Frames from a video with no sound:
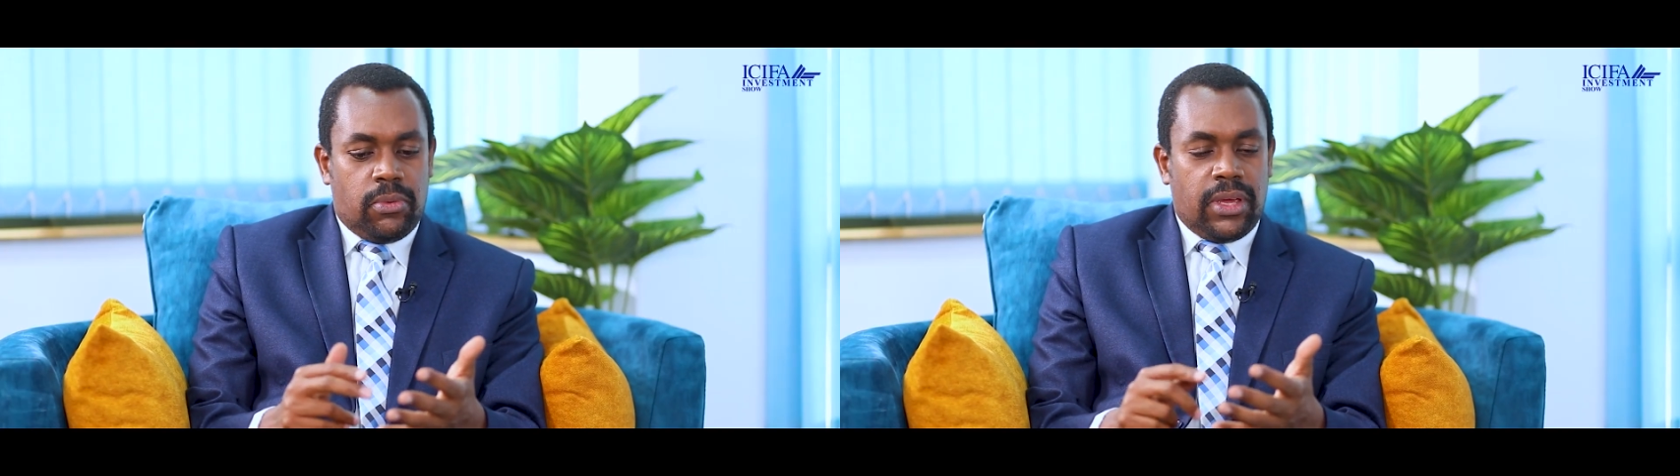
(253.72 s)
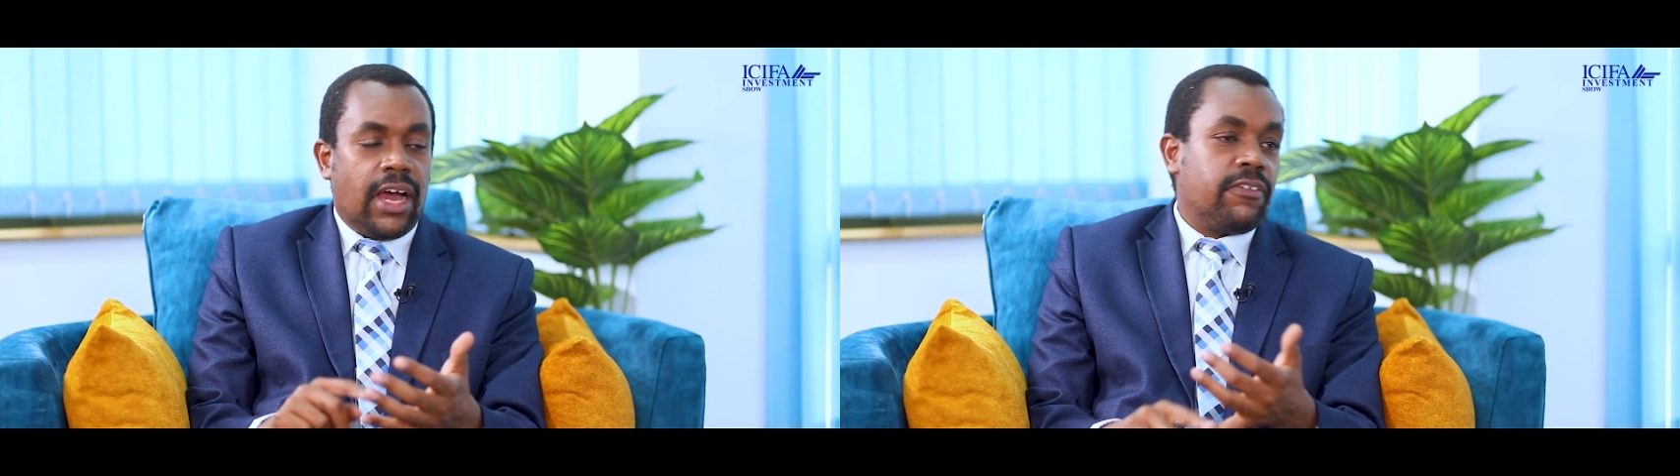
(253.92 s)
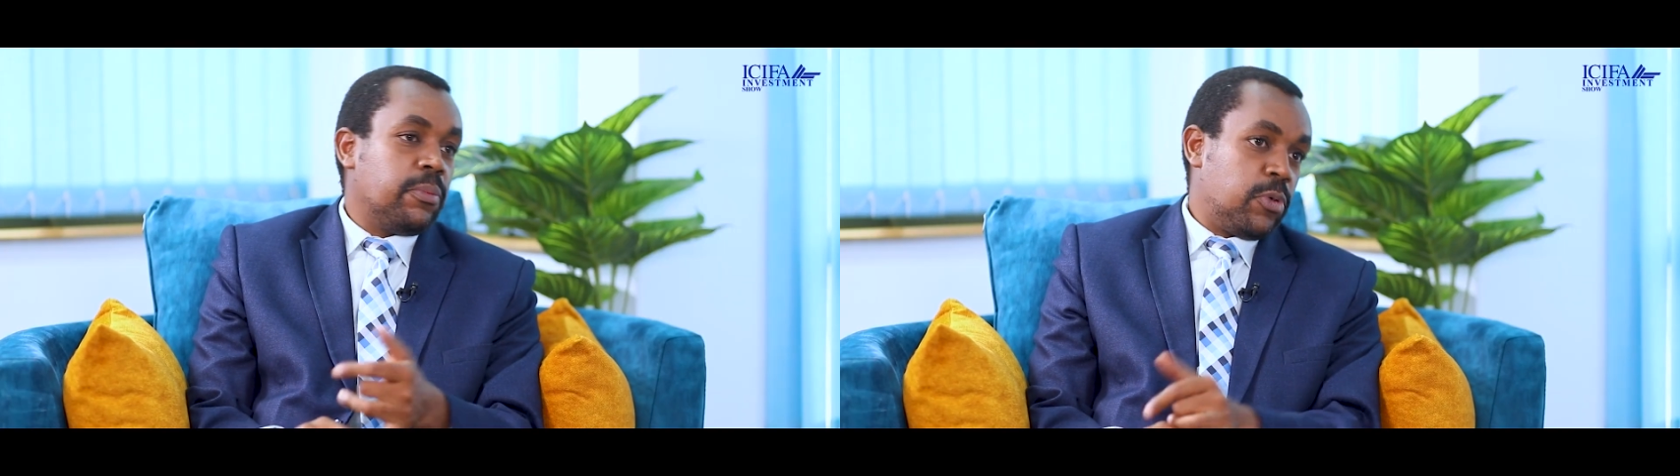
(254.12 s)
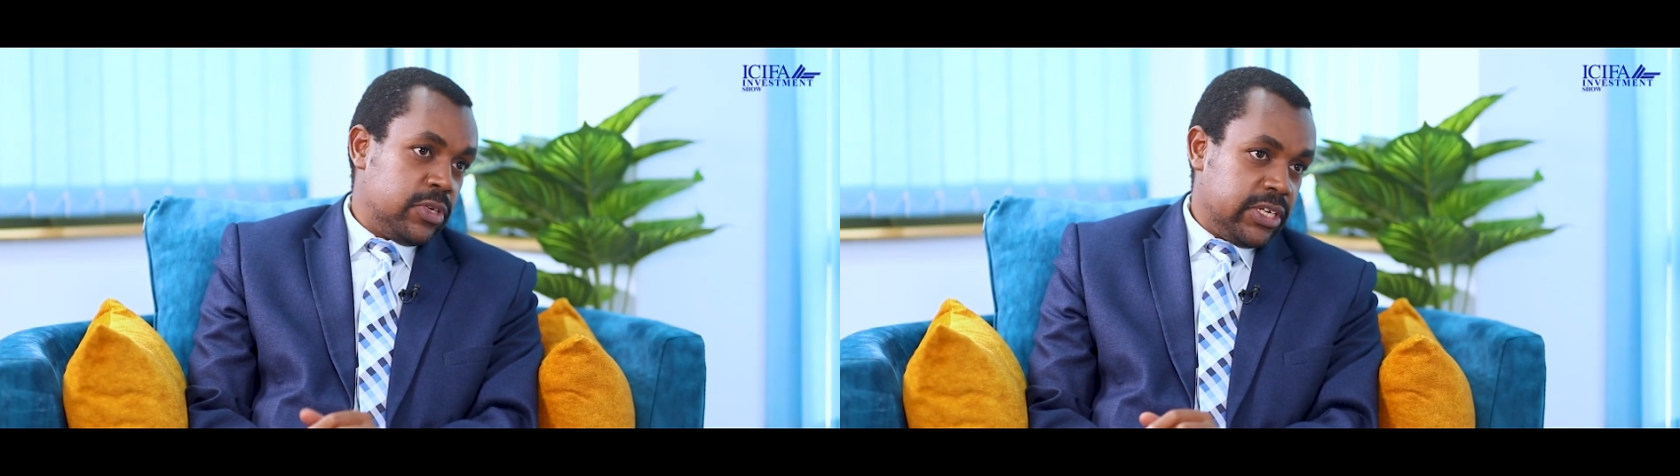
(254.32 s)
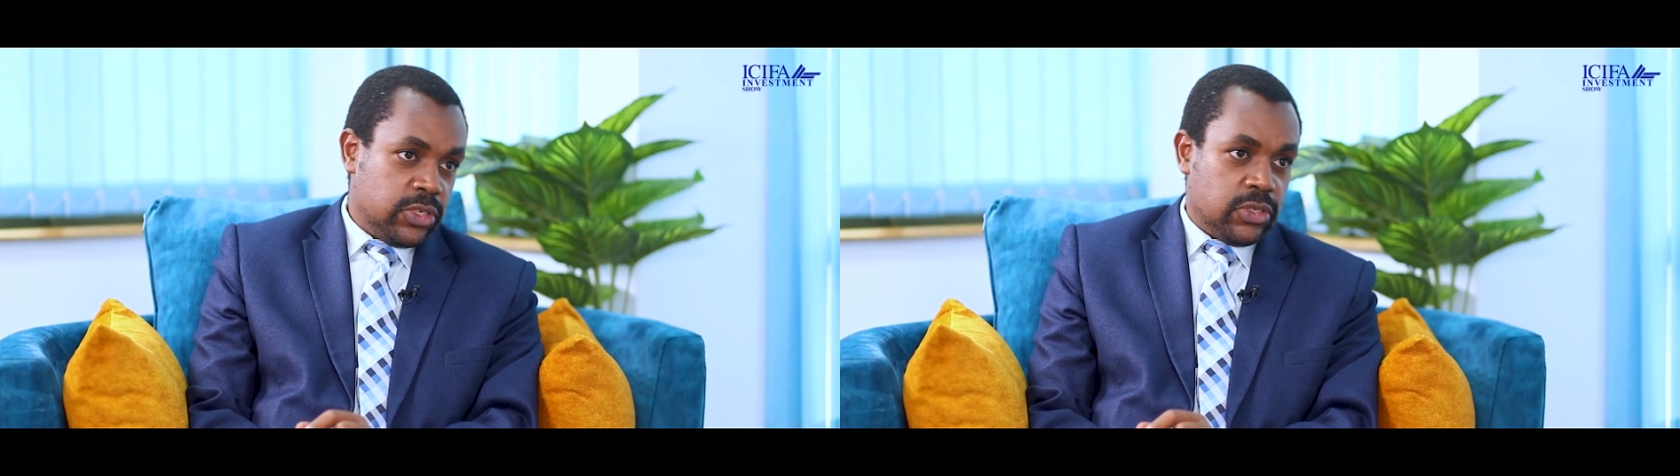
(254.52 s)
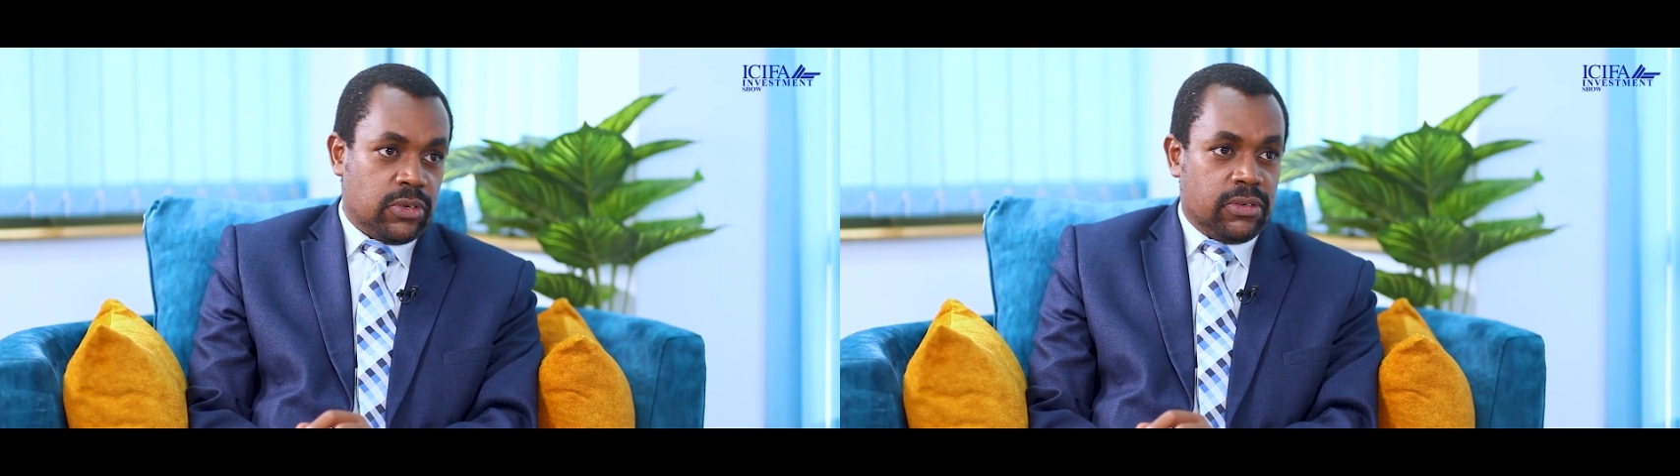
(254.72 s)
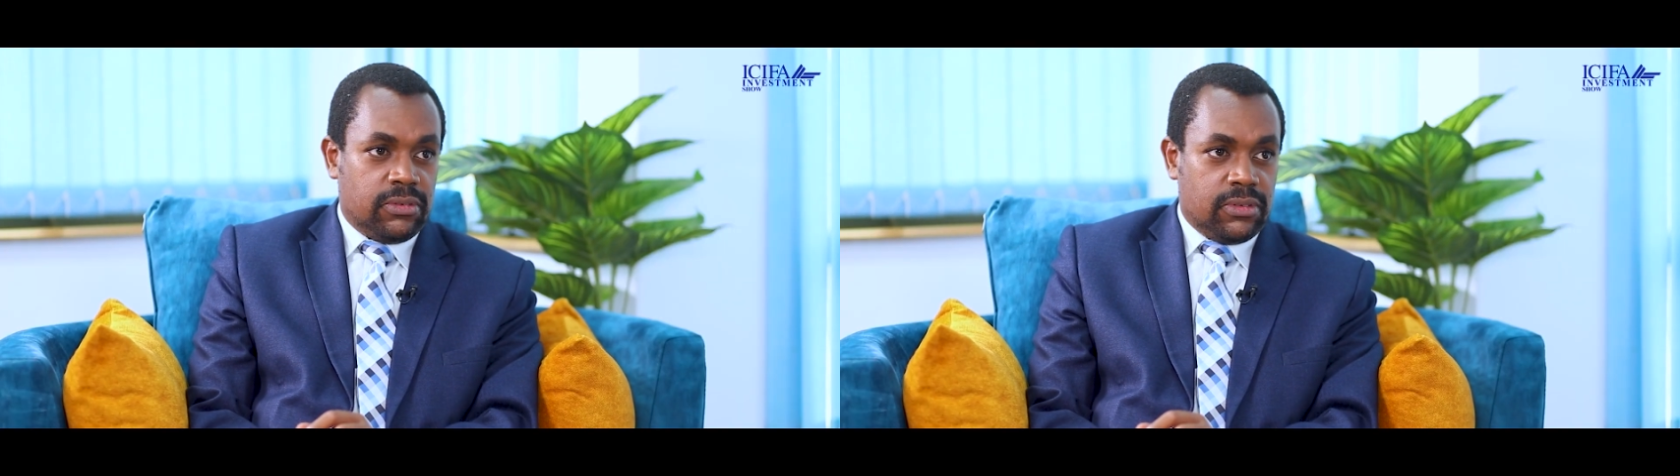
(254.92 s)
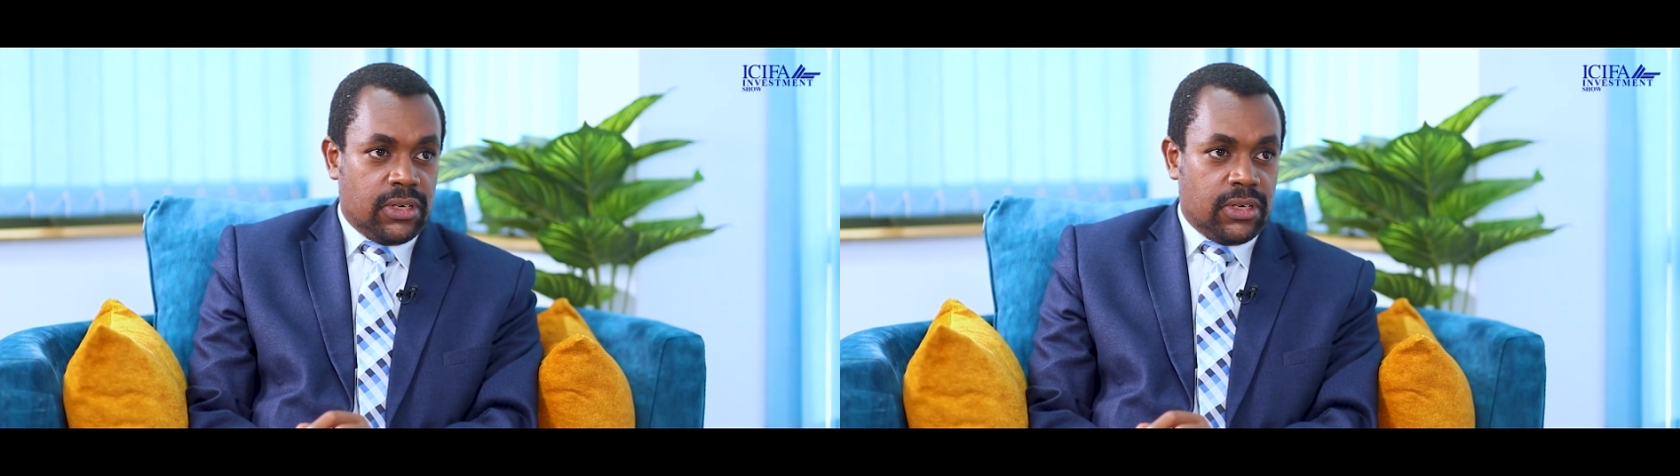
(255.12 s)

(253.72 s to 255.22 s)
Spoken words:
We have the protection